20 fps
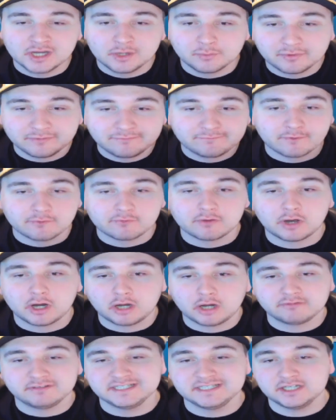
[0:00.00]
with
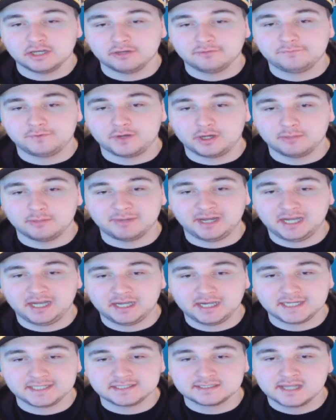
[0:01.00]
Ferrari not far
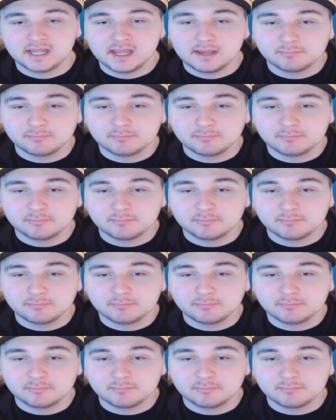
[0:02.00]
behind.